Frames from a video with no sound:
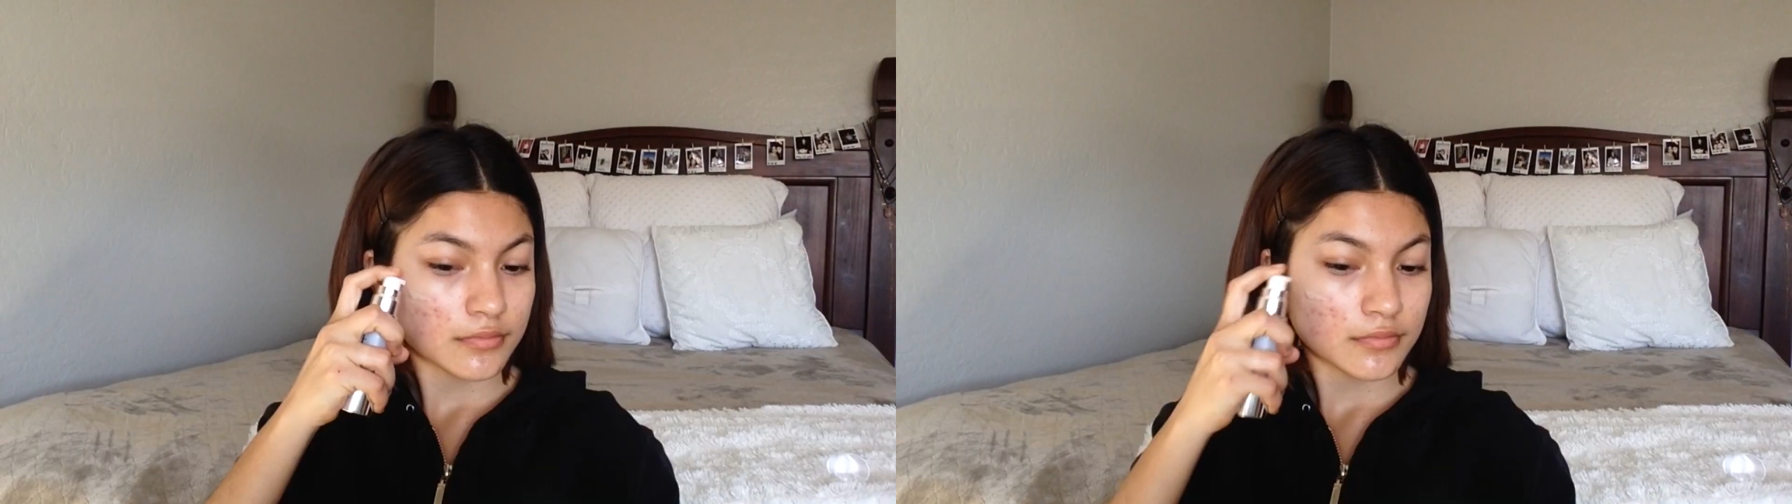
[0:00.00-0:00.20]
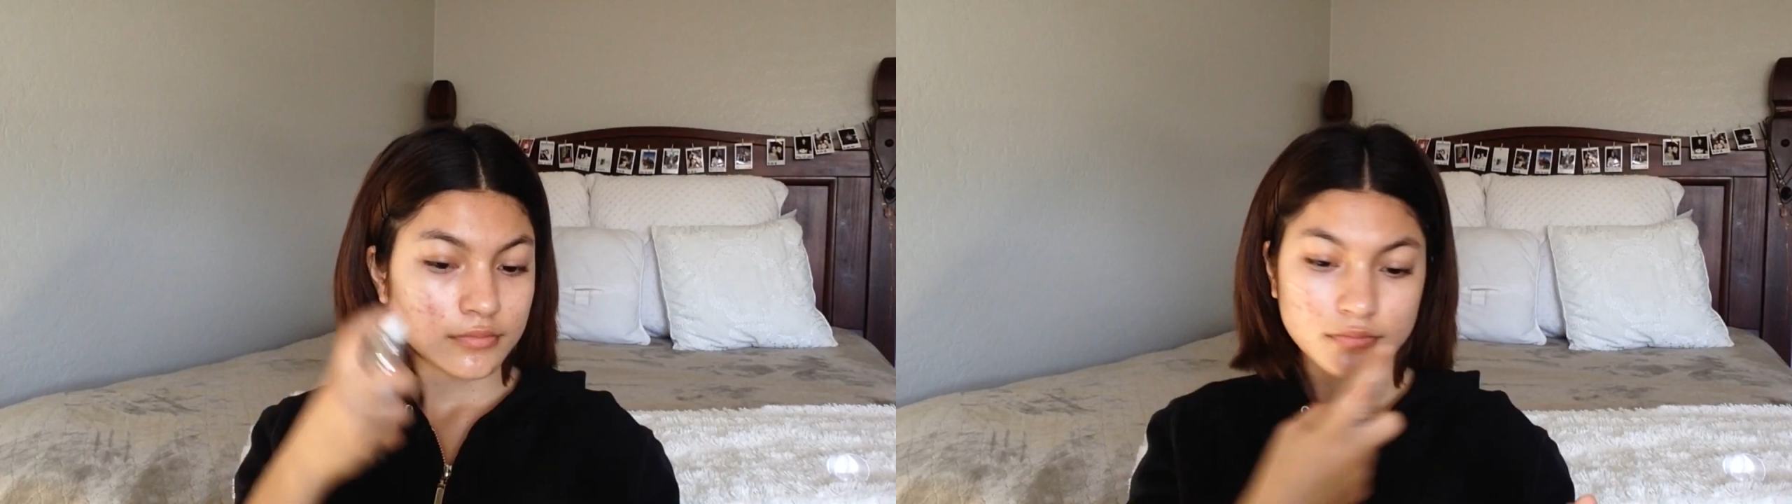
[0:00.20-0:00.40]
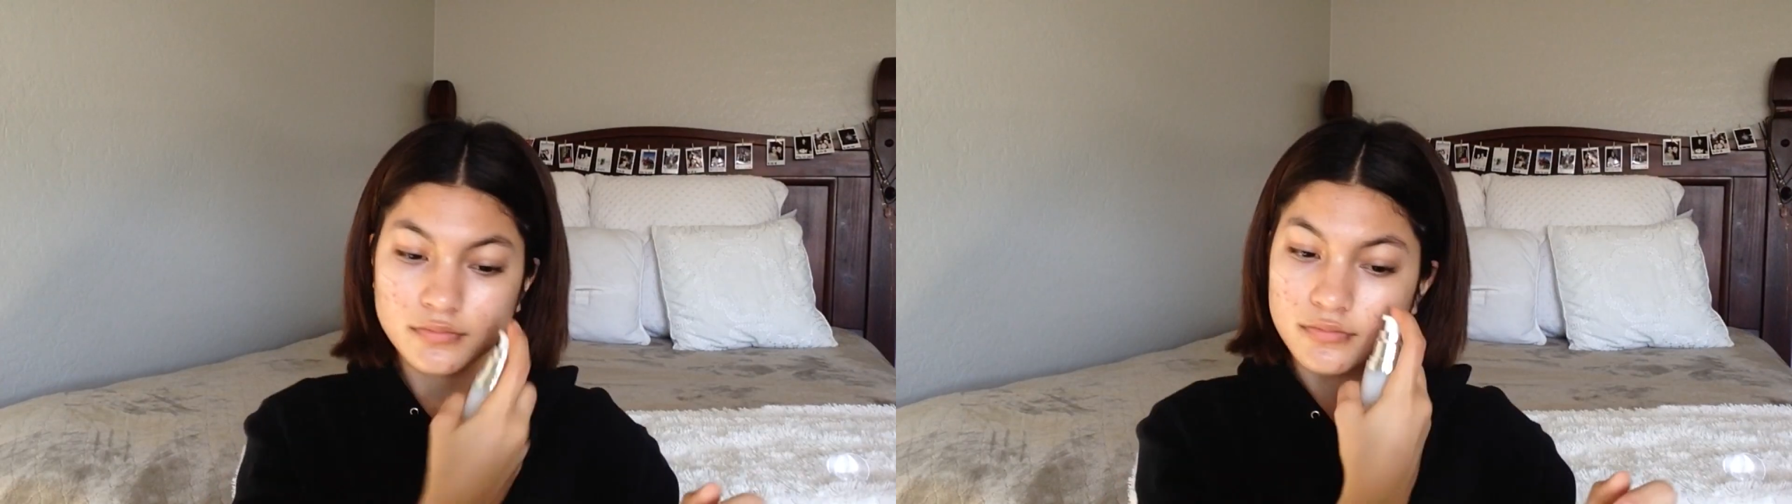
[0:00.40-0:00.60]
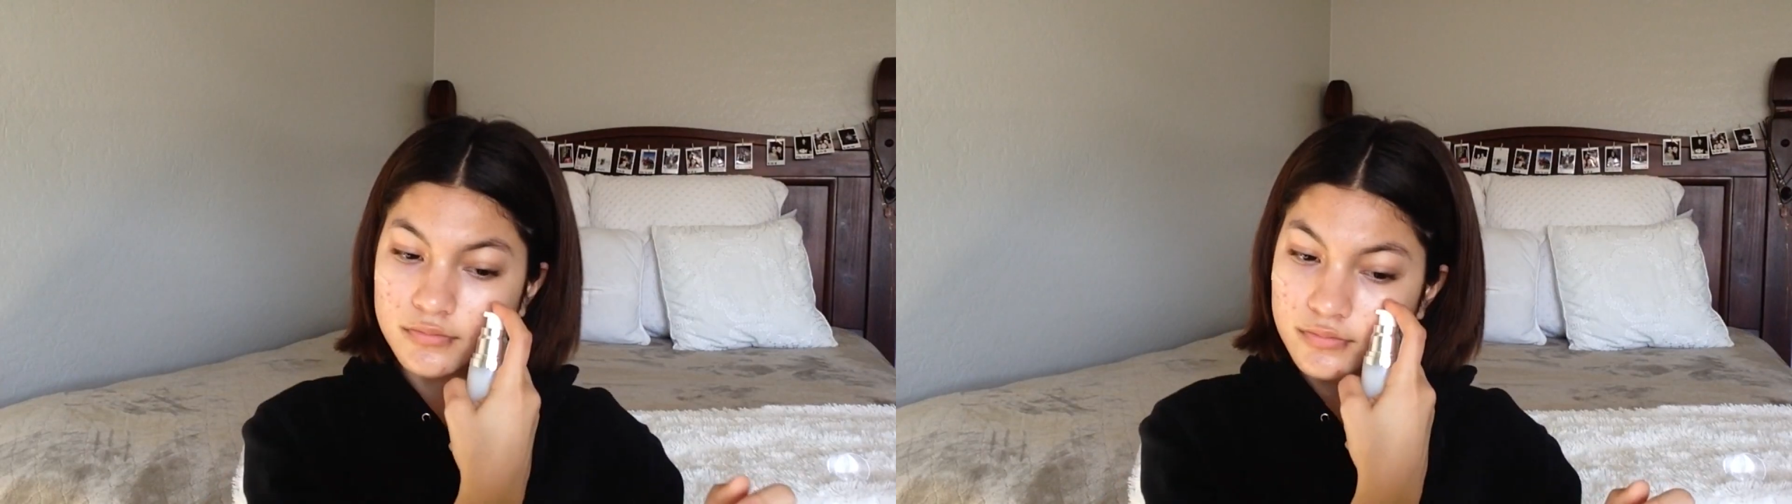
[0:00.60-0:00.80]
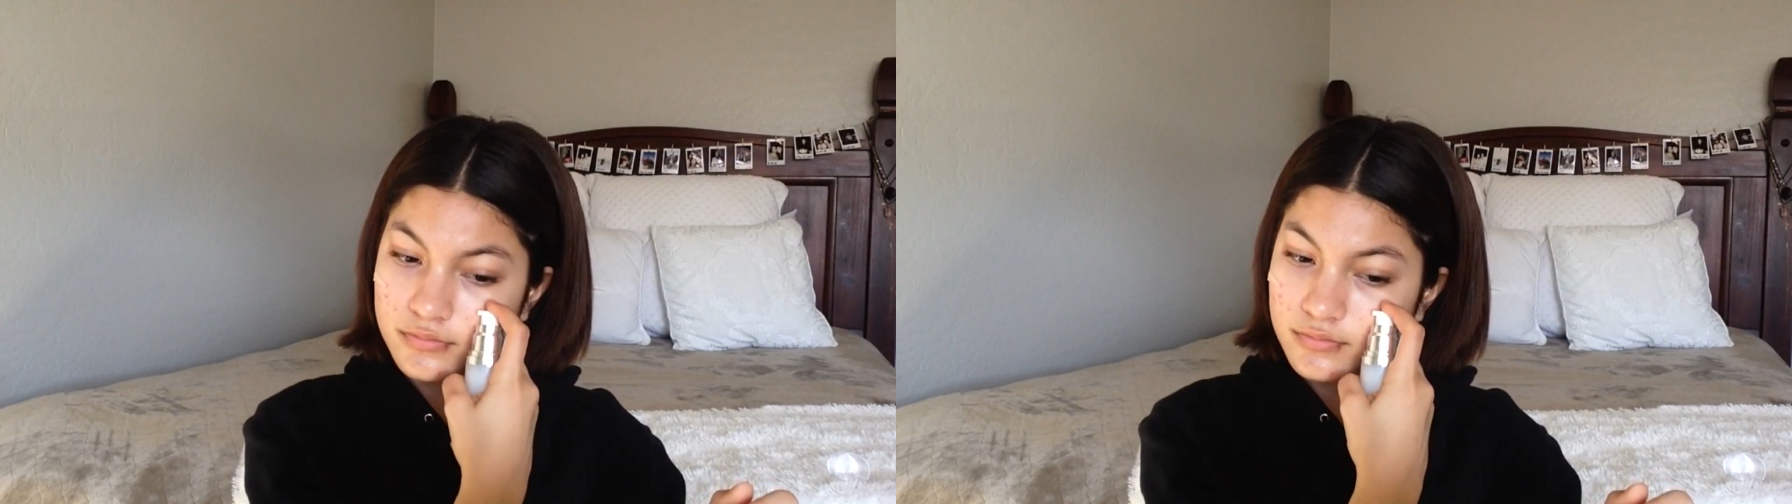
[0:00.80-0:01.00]
facial
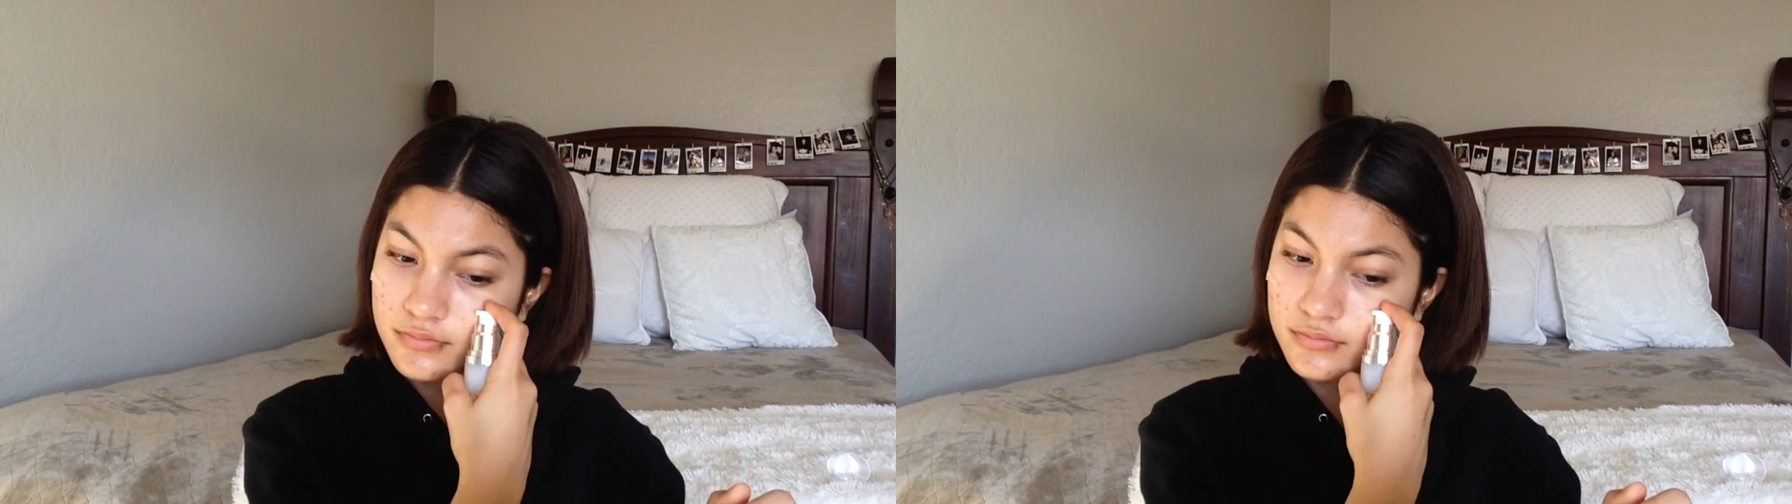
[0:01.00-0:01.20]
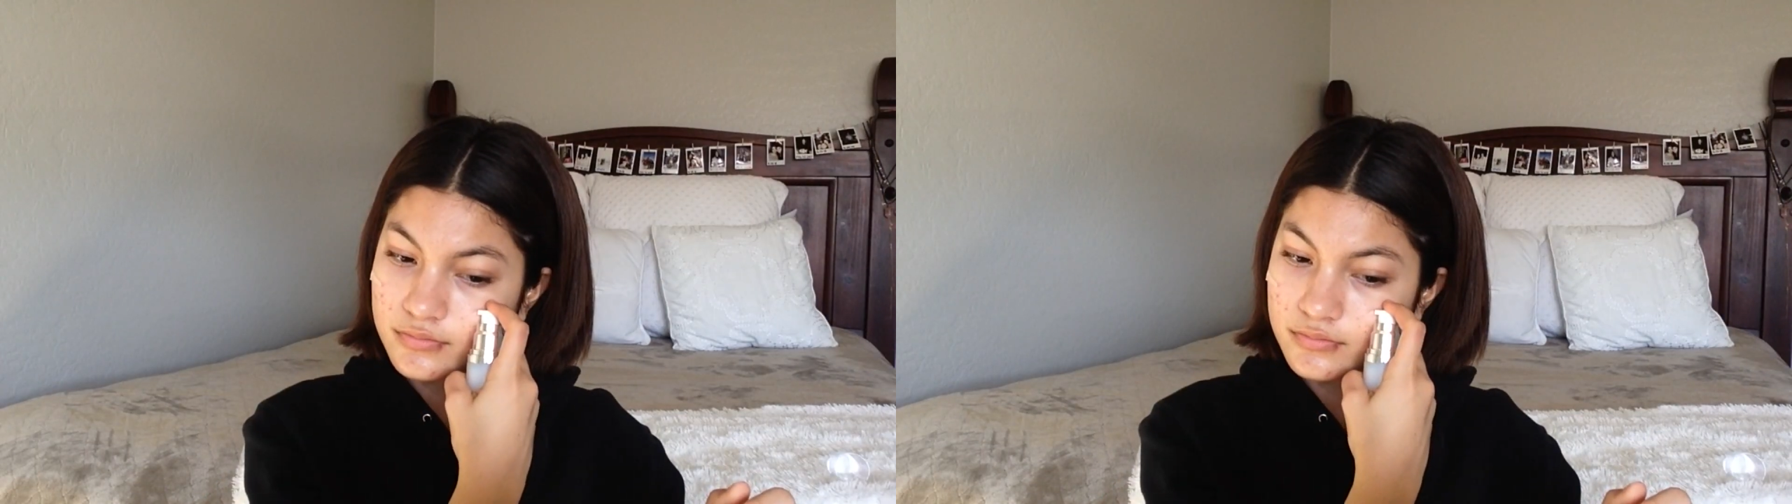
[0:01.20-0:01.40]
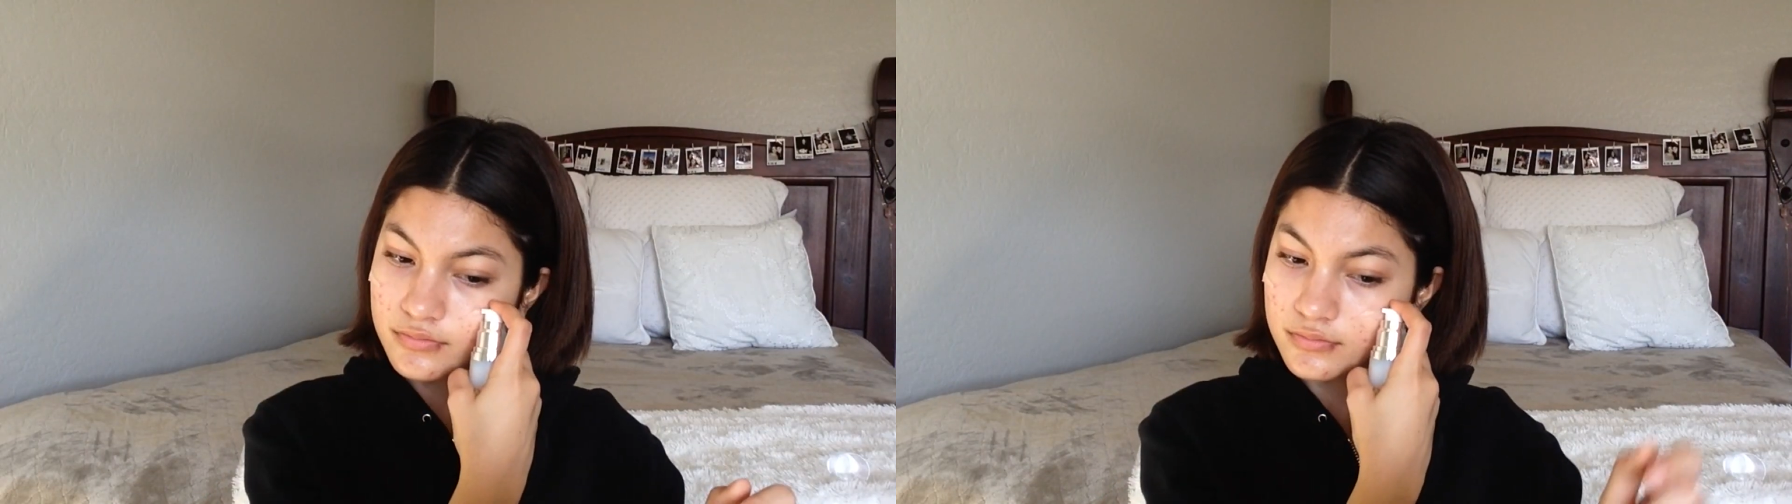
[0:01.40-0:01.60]
spray, and